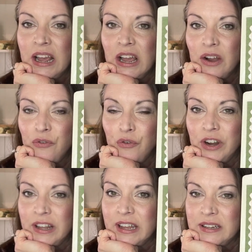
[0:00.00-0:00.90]

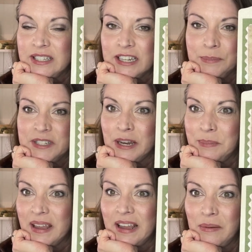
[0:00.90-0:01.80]
really stepped up
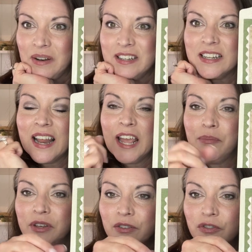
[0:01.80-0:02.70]
and did a
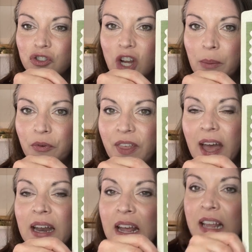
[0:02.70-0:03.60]
beautiful job with
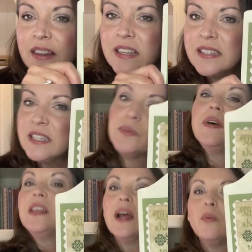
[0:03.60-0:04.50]
that. This is
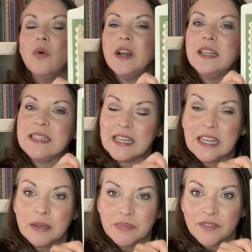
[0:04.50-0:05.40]
one that I wanted to
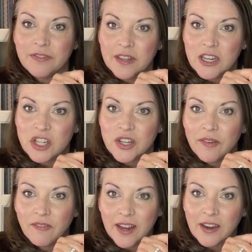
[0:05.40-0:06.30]
keep the finish
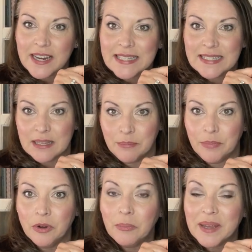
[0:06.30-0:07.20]
very
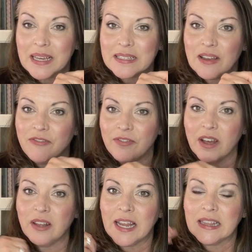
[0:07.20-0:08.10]
simple, because I
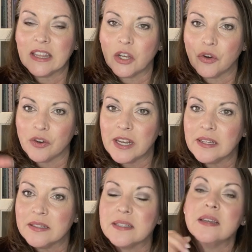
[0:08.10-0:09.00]
felt like the
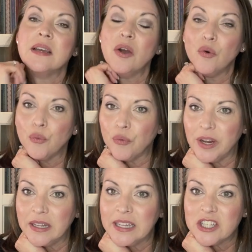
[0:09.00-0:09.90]
greens
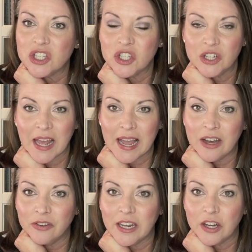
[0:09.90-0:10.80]
really stood
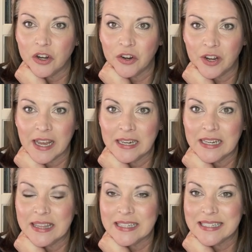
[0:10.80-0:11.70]
out and
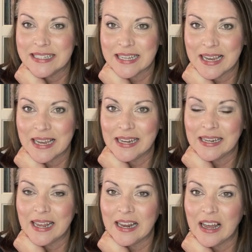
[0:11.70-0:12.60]
created the
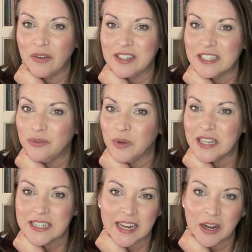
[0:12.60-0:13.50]
design, and I didn't want to take